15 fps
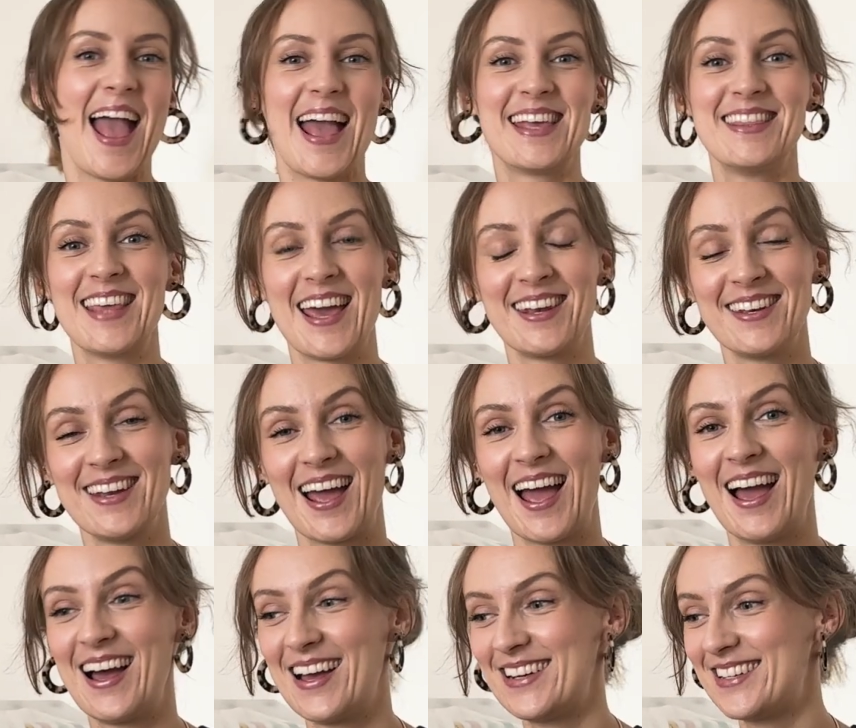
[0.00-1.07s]
And then
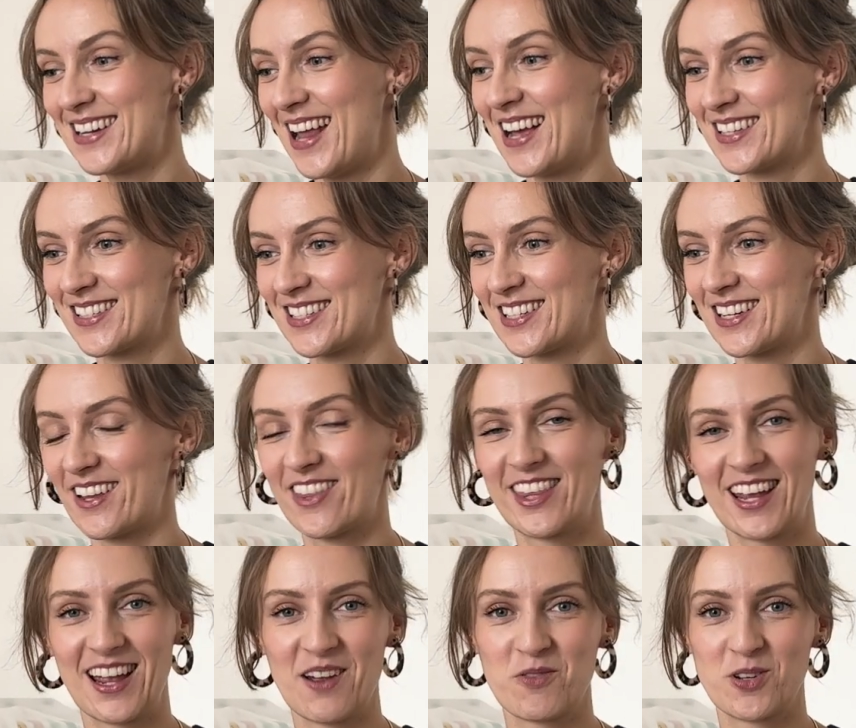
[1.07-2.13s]
the last
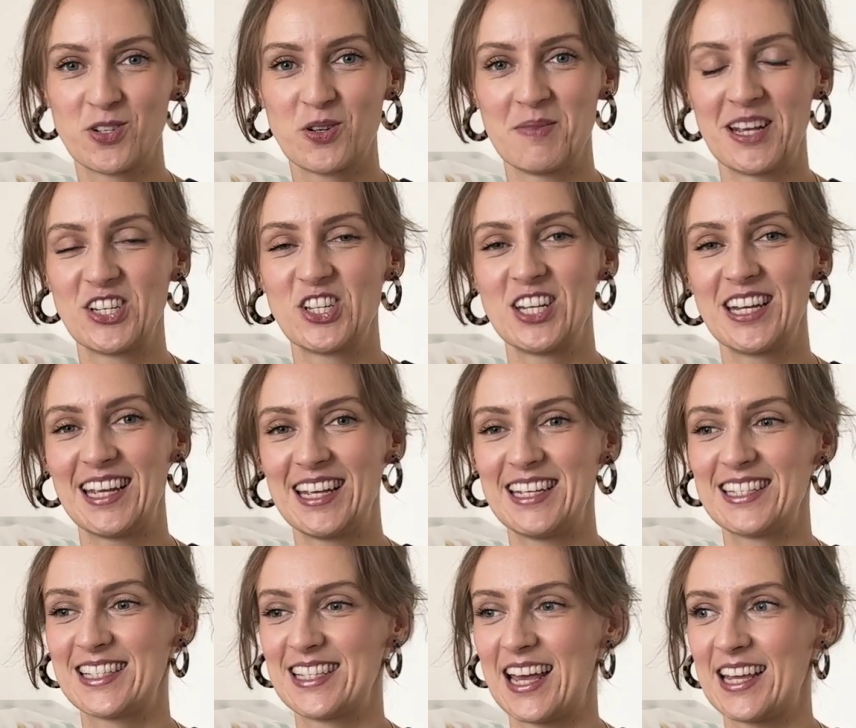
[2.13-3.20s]
thing I want to mention
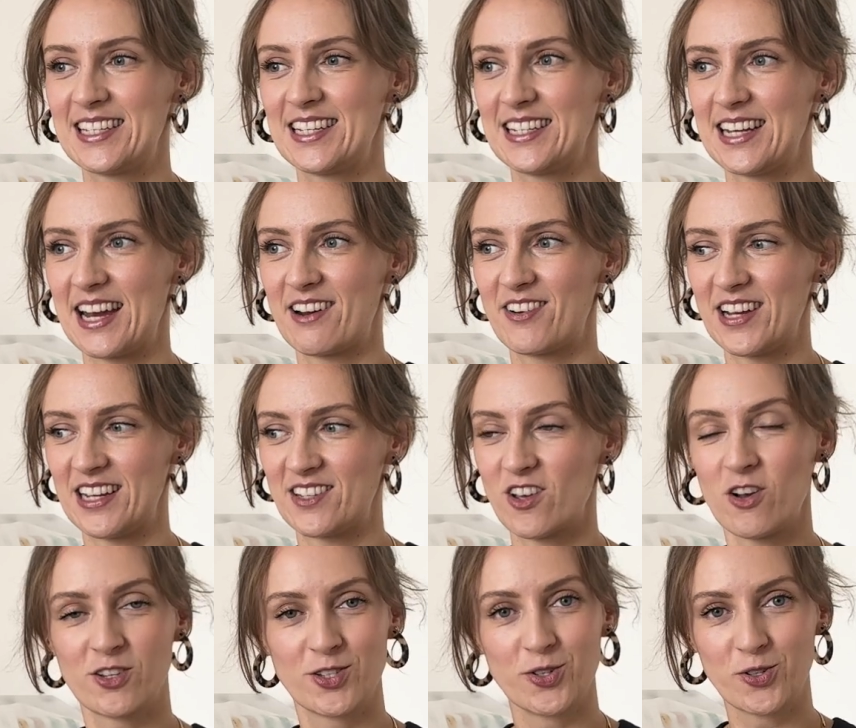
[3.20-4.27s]
is that there is
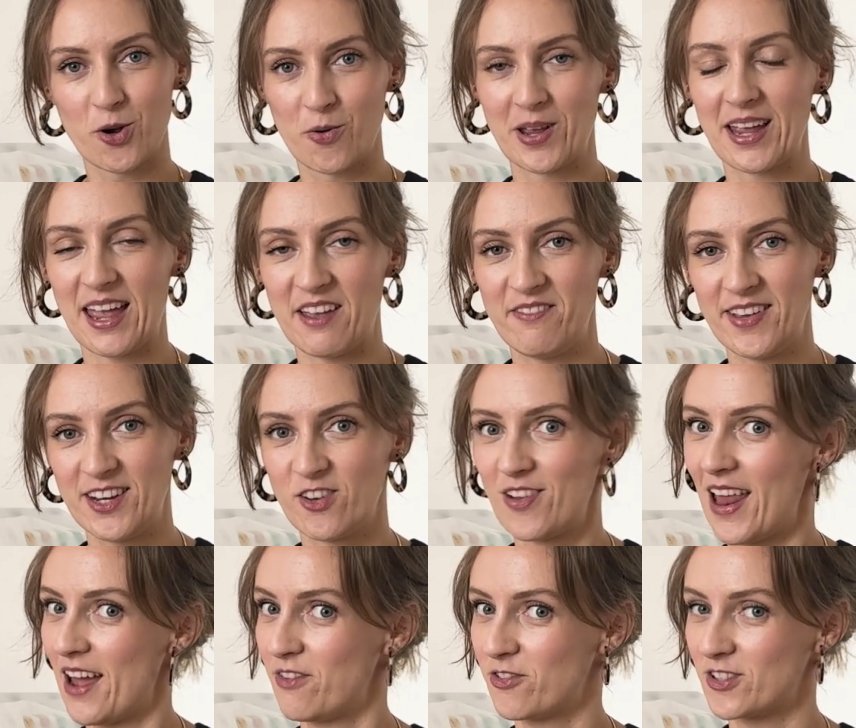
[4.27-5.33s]
also going a video
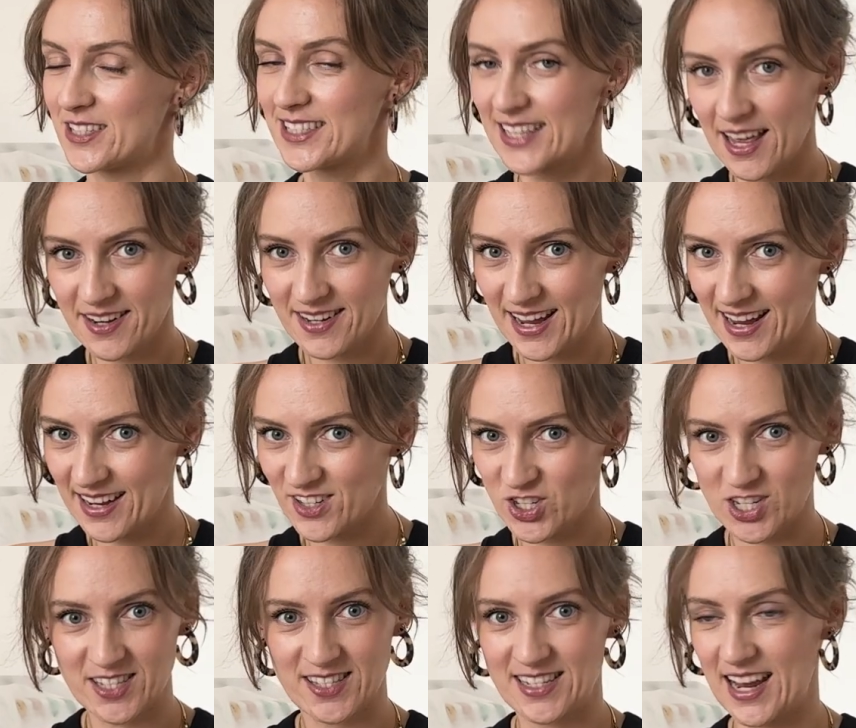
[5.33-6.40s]
live on Sunday,
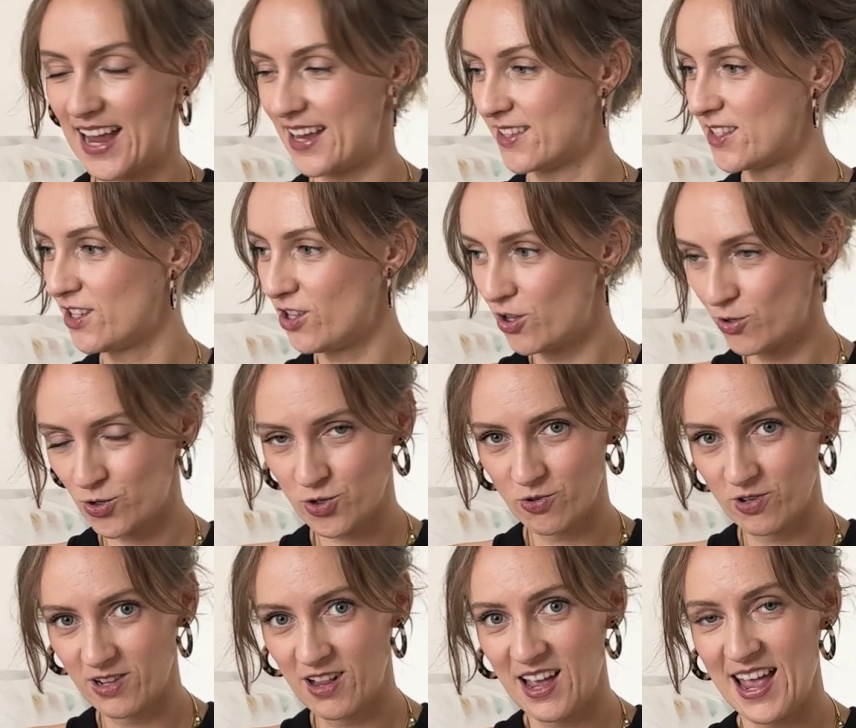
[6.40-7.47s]
just as
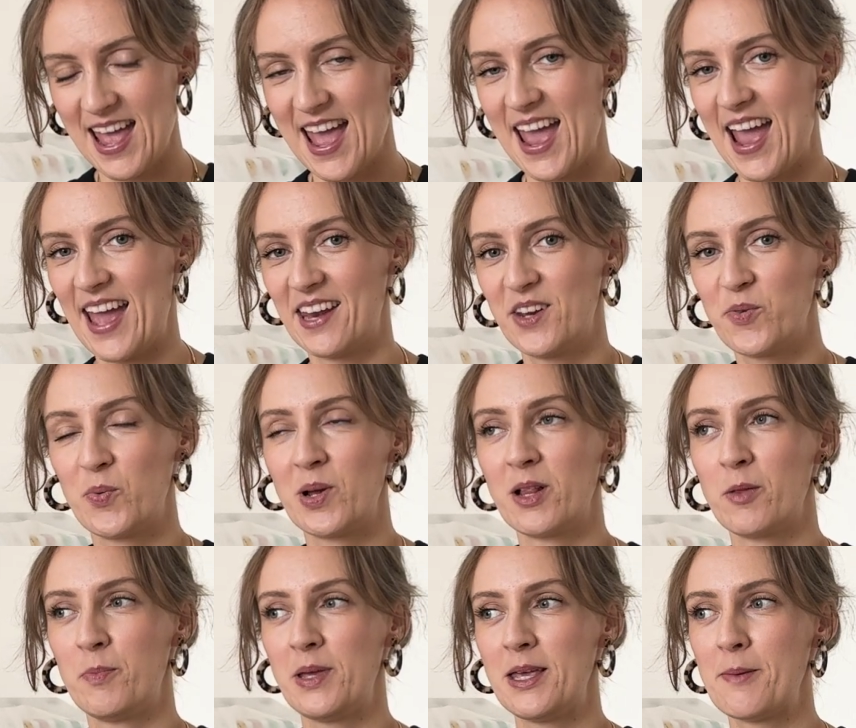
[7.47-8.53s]
usual, and it
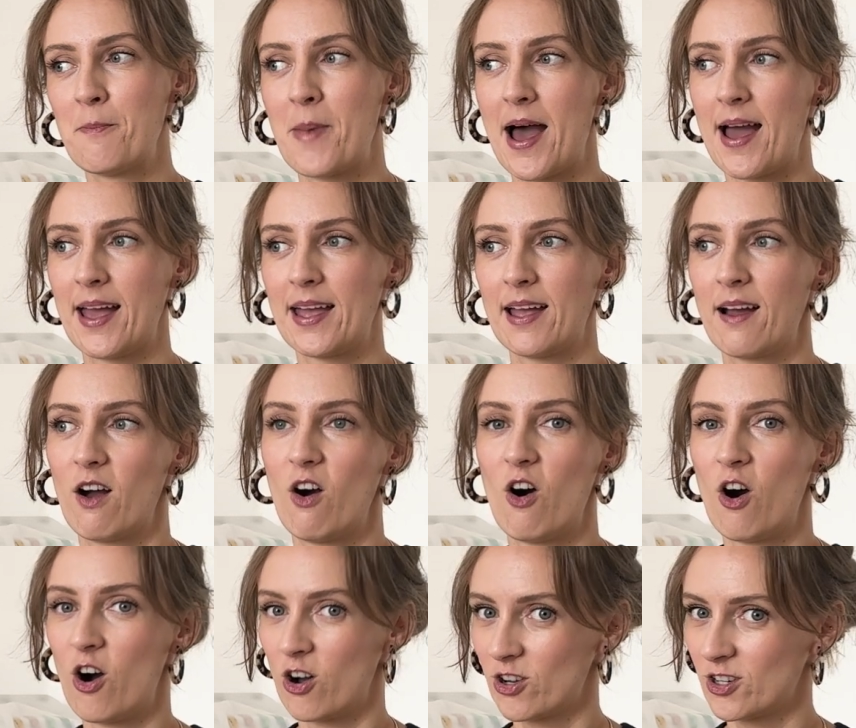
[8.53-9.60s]
will be my
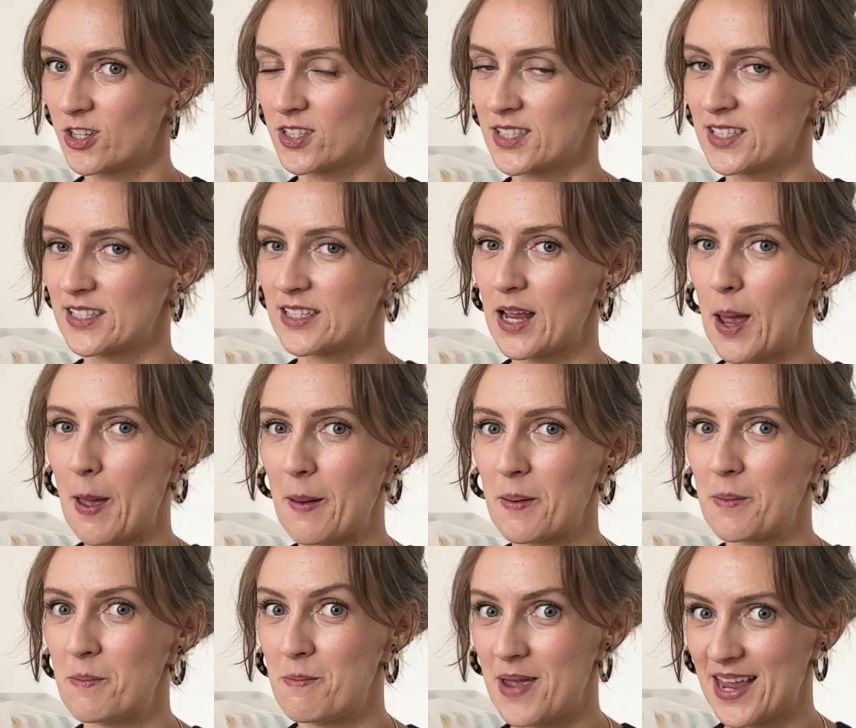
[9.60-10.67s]
August
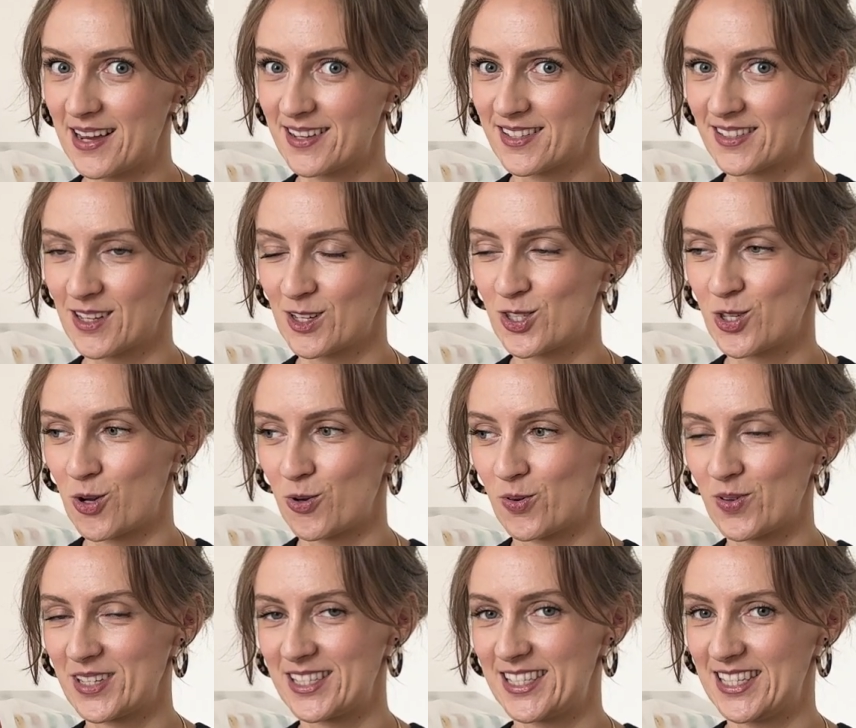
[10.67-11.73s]
mix,
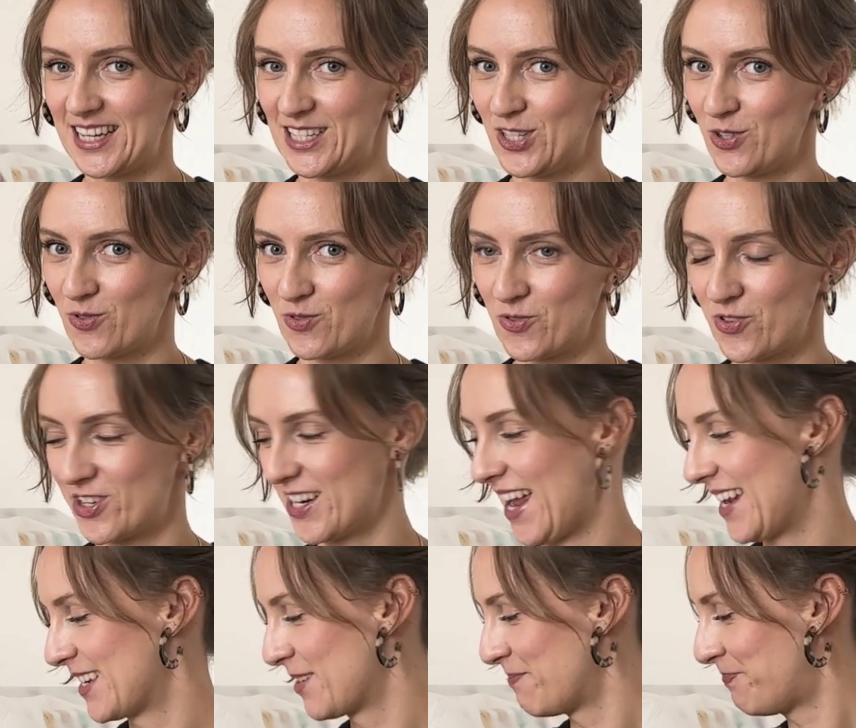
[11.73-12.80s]
so stay tuned for
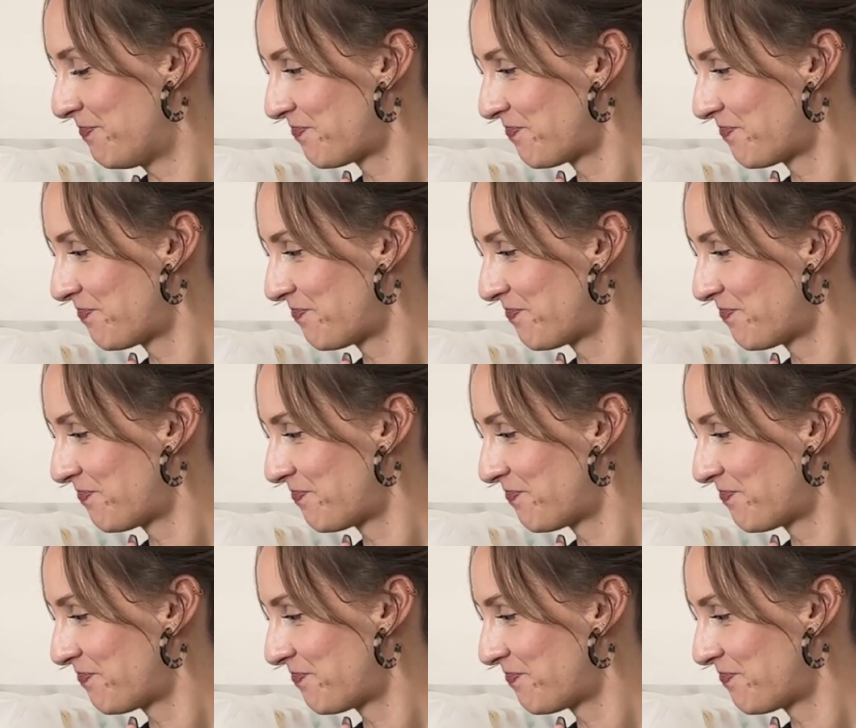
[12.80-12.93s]
that.